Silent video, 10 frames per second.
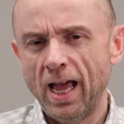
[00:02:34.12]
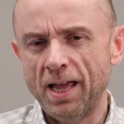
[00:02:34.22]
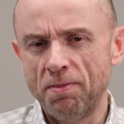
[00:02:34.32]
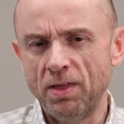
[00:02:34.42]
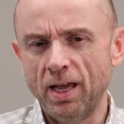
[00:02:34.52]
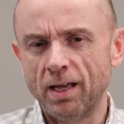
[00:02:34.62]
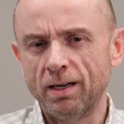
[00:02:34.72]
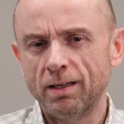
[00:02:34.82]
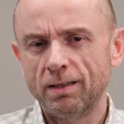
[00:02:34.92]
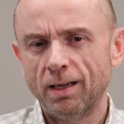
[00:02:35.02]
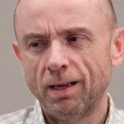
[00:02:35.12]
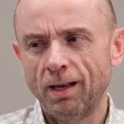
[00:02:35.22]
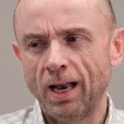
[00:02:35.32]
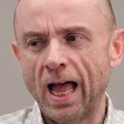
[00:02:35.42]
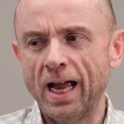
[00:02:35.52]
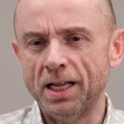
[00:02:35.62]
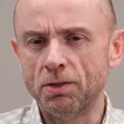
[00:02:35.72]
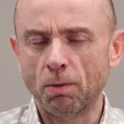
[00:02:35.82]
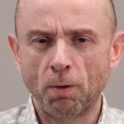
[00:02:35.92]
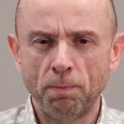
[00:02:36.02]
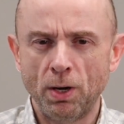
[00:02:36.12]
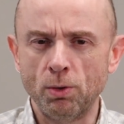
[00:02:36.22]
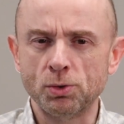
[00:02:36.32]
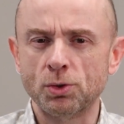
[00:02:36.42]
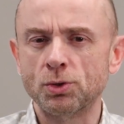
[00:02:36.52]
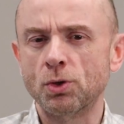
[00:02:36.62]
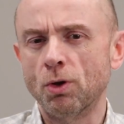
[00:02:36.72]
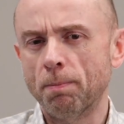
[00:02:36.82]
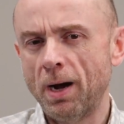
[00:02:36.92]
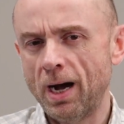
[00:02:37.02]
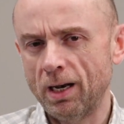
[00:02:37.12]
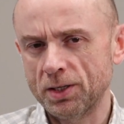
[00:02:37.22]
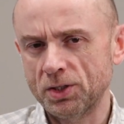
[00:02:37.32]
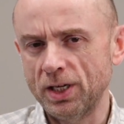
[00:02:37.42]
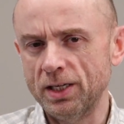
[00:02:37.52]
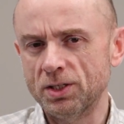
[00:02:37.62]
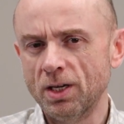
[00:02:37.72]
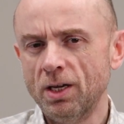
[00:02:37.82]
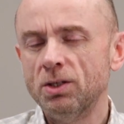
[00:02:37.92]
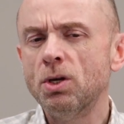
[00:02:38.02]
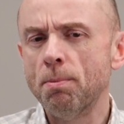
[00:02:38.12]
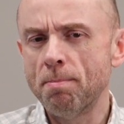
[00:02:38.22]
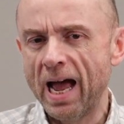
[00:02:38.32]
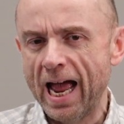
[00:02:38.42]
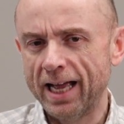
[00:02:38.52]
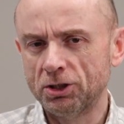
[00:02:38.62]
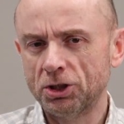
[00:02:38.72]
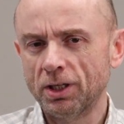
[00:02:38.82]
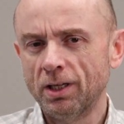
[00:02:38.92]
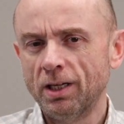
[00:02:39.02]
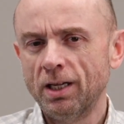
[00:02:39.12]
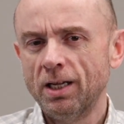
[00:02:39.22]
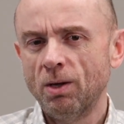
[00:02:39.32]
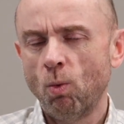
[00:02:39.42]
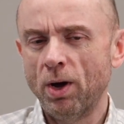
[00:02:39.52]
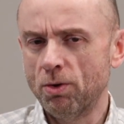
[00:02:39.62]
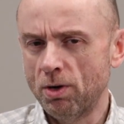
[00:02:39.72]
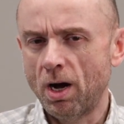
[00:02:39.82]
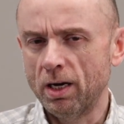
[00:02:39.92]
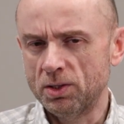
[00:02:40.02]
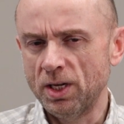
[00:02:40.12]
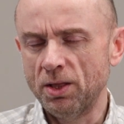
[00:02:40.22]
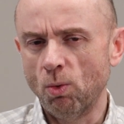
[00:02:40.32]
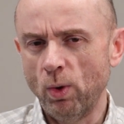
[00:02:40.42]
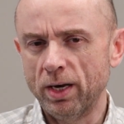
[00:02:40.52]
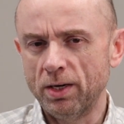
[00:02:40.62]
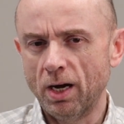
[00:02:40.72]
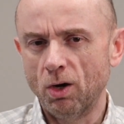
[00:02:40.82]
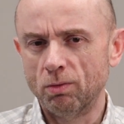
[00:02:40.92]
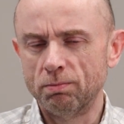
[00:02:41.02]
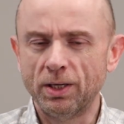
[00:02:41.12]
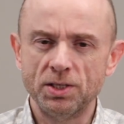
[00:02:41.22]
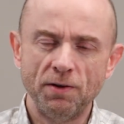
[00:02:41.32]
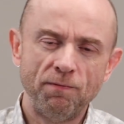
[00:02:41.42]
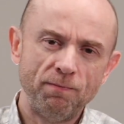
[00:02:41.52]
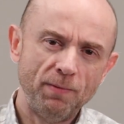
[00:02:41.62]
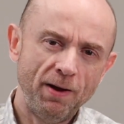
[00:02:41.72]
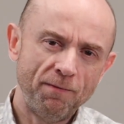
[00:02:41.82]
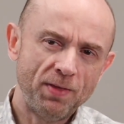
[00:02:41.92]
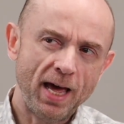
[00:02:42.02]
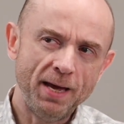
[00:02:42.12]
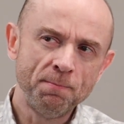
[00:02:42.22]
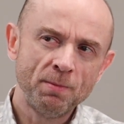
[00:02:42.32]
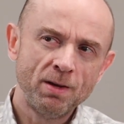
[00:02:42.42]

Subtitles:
and then aligning their proposals or their policies to match whether or not it's in the window. Because if they